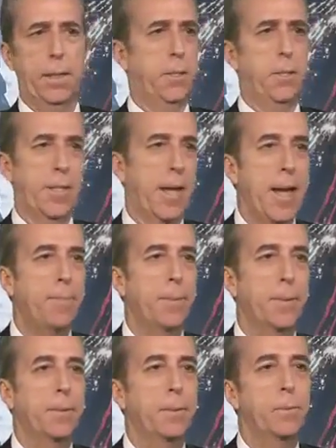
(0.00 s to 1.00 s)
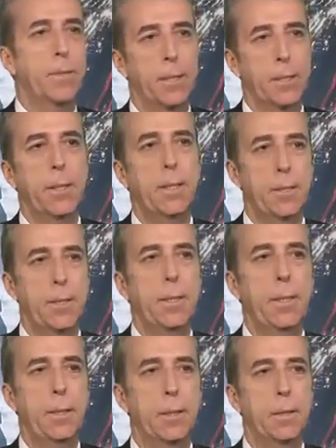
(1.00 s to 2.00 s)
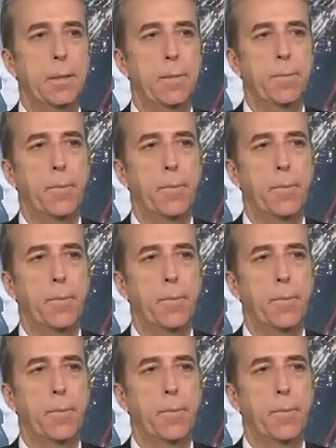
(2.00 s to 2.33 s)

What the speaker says: It just happened. It was actually engineered.